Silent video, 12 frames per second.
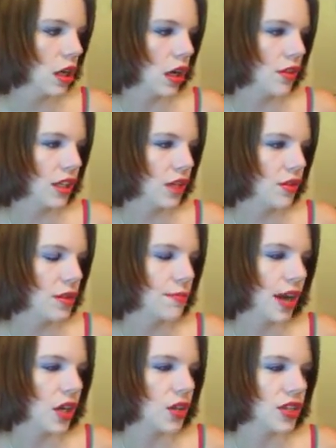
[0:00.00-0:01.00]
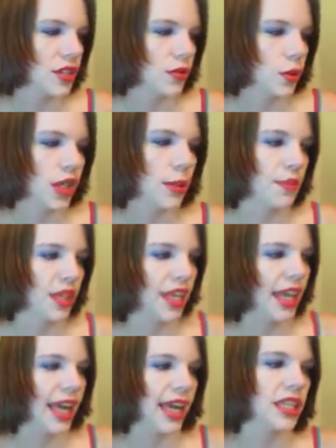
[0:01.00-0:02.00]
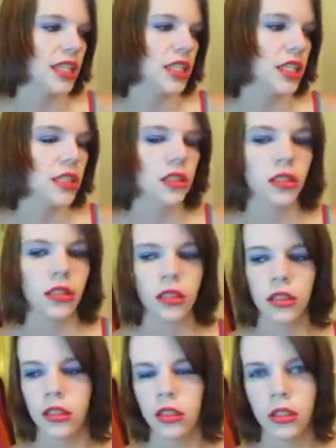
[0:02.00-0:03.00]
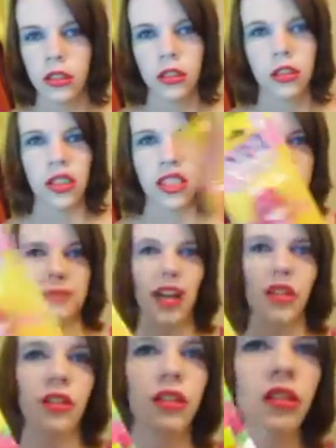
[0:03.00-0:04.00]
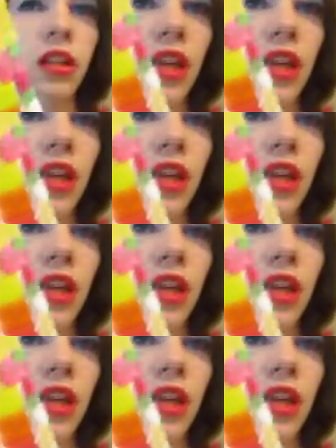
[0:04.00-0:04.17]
don't think it really matters if you keep the candies. Doesn't matter.